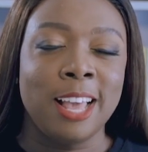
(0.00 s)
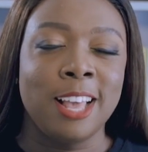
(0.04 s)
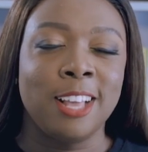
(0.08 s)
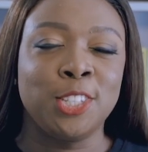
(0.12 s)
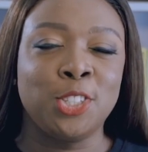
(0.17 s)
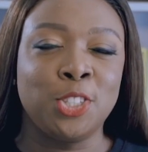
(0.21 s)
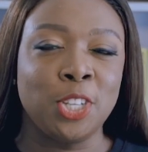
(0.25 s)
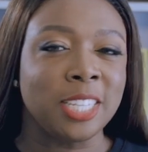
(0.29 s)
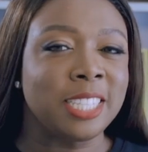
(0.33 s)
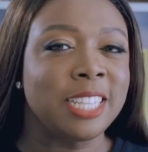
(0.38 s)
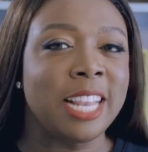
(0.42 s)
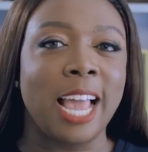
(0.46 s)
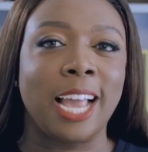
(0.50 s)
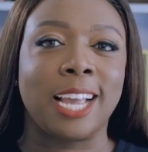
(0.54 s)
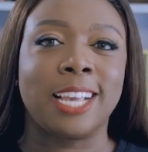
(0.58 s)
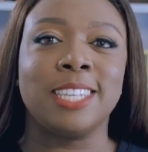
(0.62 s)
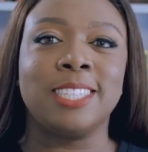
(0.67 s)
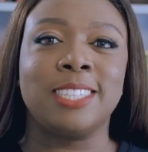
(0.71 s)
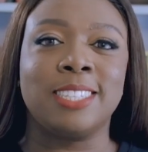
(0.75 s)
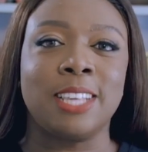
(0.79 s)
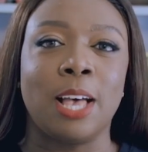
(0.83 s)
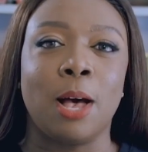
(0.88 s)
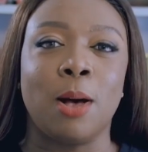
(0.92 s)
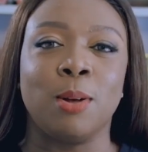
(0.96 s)
Just like
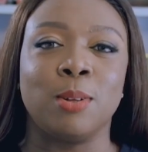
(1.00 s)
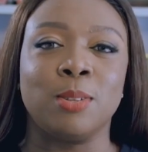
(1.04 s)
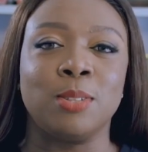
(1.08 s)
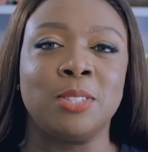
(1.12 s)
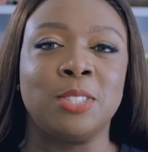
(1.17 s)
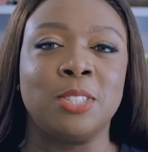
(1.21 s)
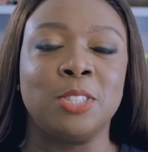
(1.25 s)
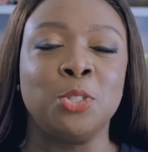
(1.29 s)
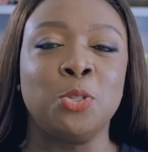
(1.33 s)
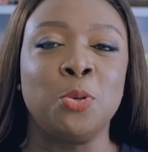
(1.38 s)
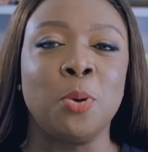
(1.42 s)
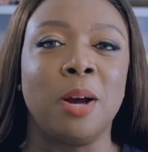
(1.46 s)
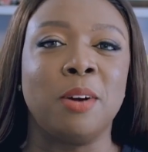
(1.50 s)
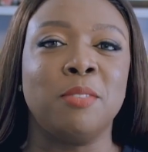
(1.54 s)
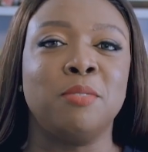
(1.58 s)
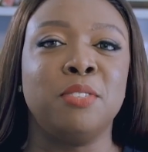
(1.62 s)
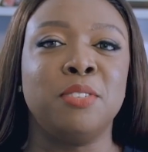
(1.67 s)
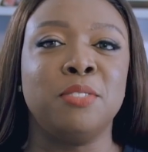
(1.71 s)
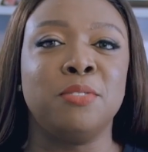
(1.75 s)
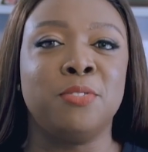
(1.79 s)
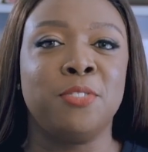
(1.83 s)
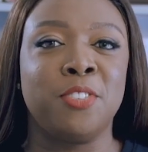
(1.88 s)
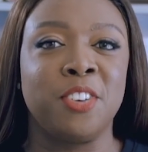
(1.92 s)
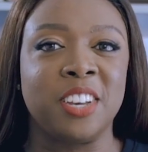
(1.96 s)
it sounds, you are
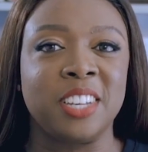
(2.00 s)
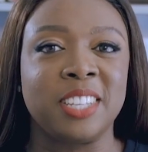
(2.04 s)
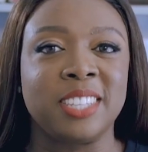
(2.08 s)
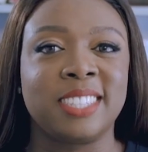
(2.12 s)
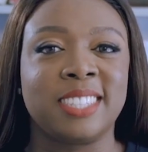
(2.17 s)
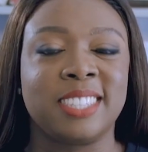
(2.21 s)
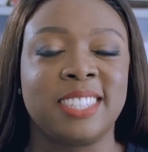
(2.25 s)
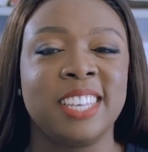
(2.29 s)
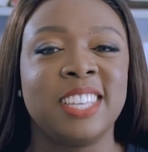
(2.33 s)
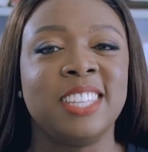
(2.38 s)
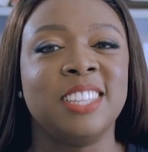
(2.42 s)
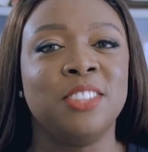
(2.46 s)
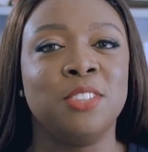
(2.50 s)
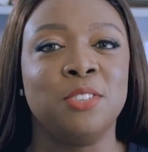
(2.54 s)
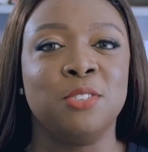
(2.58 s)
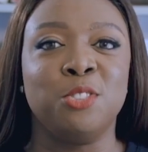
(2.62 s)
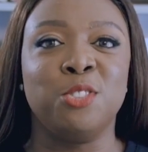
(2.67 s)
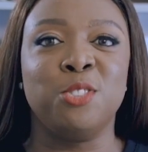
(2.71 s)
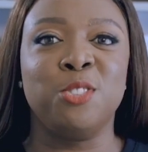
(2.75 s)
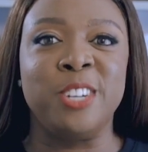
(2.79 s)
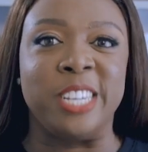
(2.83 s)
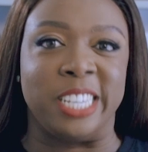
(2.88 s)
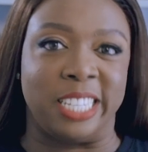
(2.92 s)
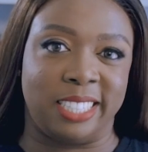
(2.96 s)
reversing the
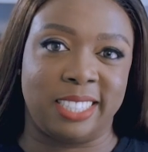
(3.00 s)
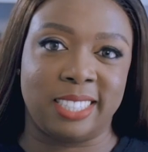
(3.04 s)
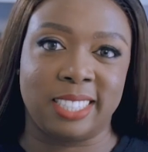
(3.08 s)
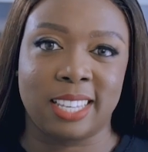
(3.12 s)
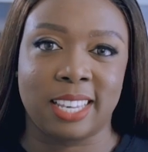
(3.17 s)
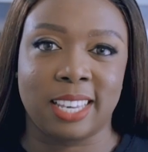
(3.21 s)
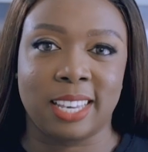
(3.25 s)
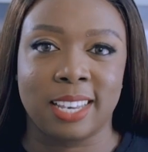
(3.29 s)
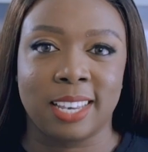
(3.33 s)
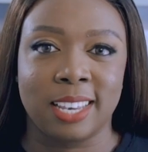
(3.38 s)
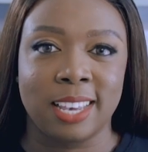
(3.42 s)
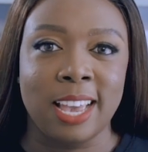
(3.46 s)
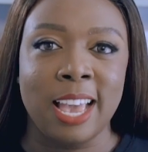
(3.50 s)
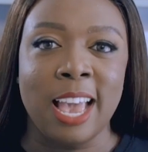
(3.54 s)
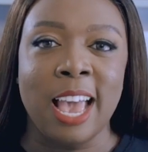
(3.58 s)
risk.